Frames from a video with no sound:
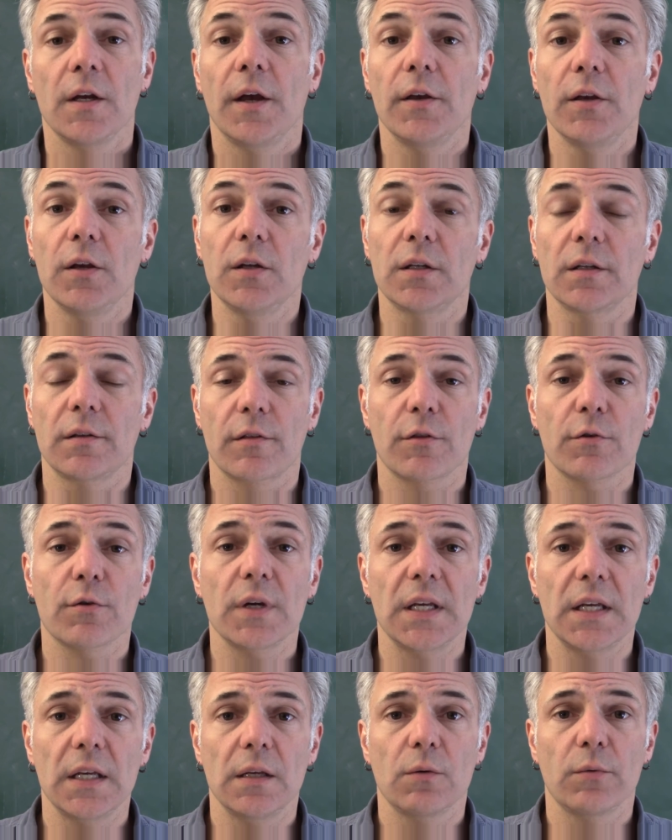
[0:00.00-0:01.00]
Unit
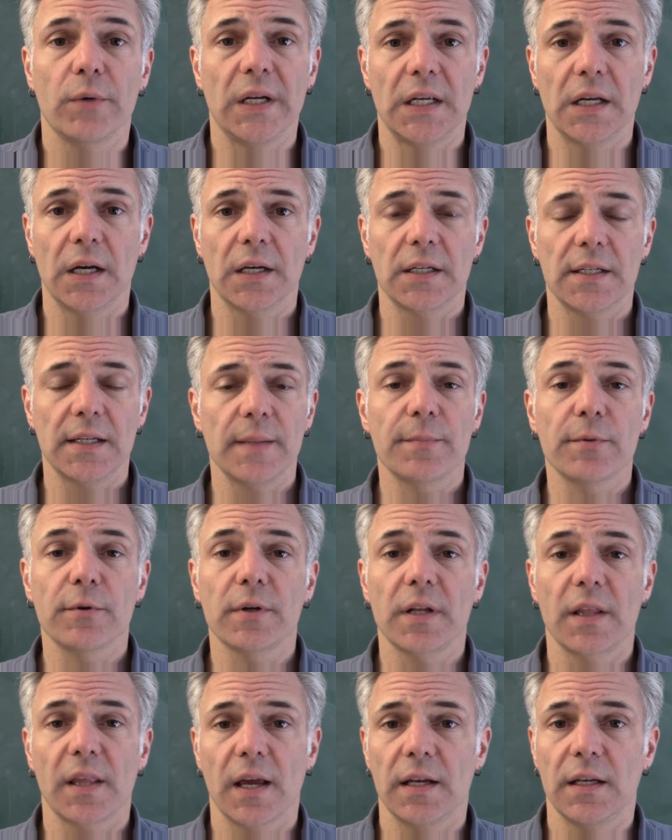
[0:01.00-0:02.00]
3, we dug deeper
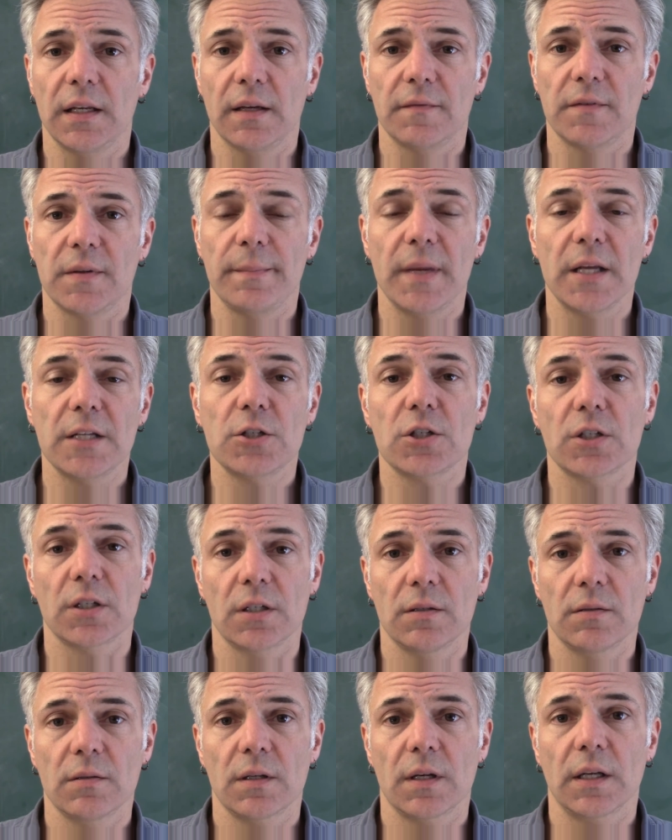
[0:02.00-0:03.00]
into the idea of
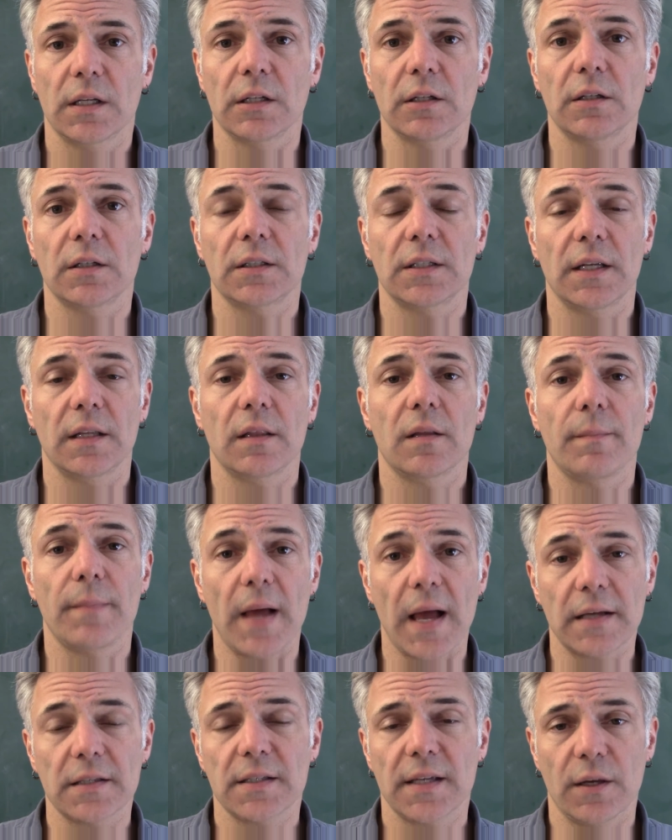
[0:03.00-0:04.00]
dimension and looked at the
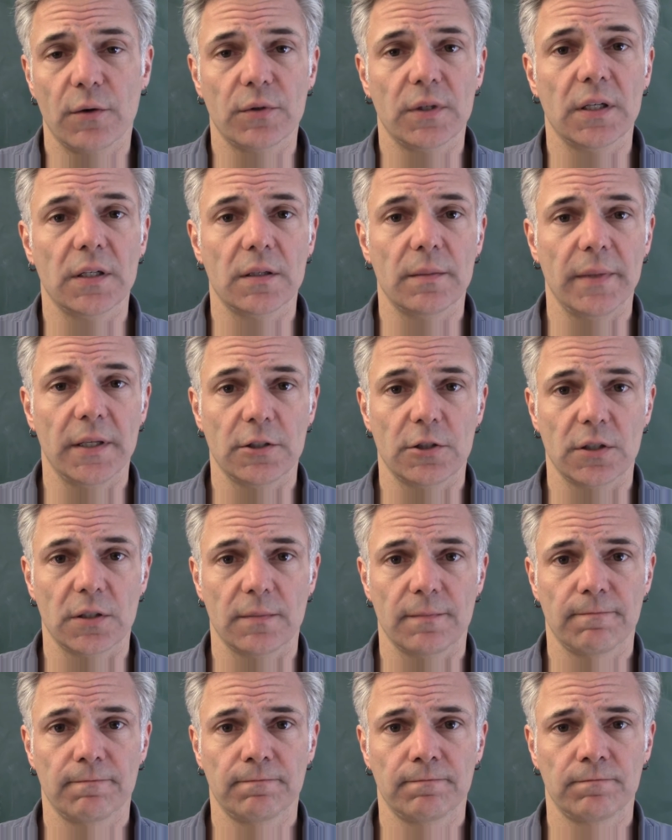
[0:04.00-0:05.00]
box counting dimension.